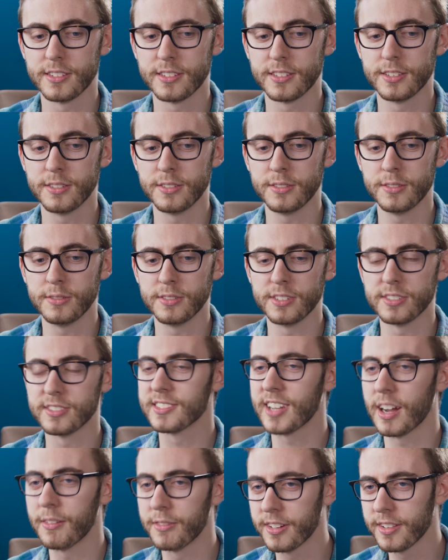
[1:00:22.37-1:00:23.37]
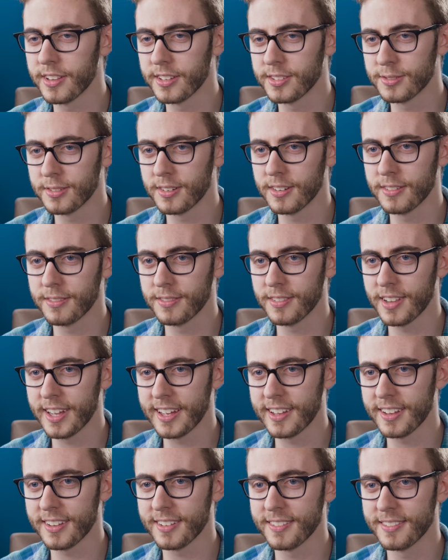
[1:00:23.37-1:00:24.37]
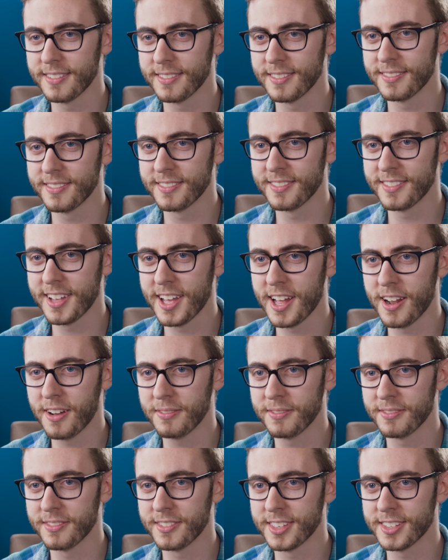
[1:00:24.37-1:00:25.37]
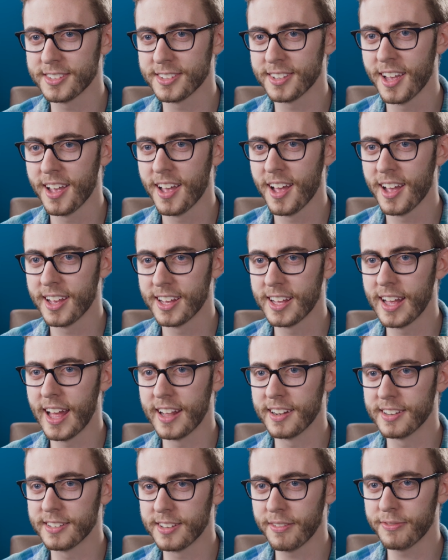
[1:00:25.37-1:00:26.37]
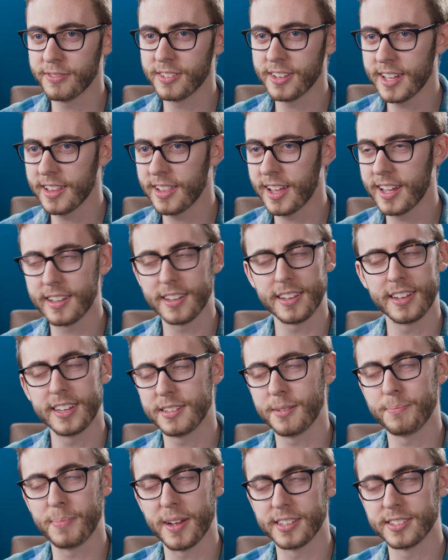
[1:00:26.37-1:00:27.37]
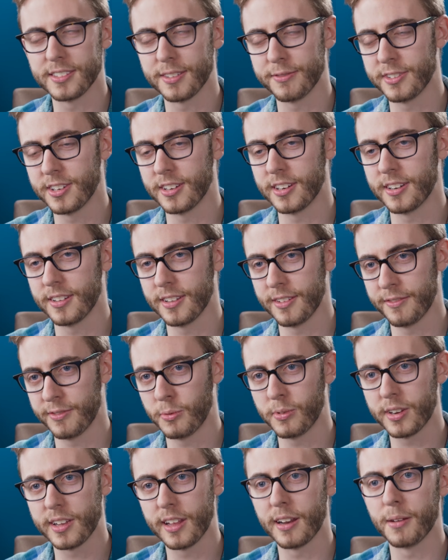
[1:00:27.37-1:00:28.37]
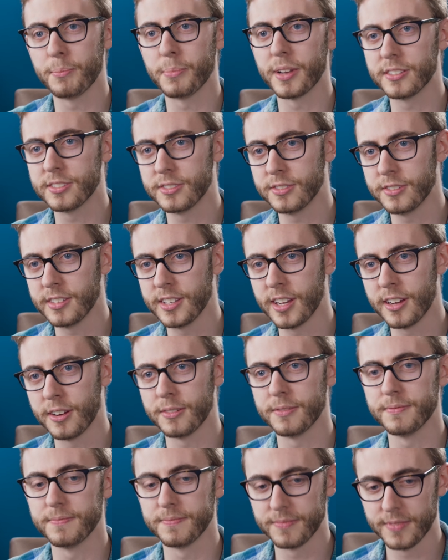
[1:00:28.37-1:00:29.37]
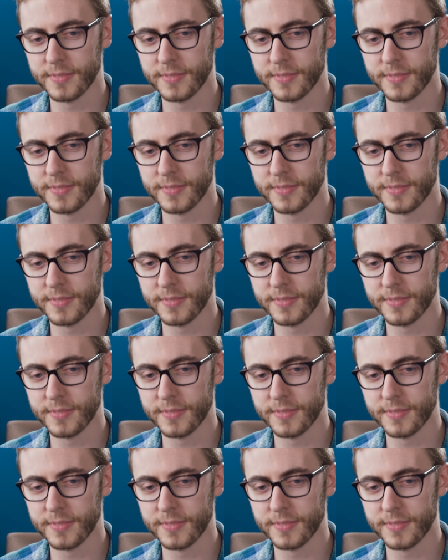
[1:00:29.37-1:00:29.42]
to discover this sort of like, you know, this, and definitely like it depends if you're working in a big studio,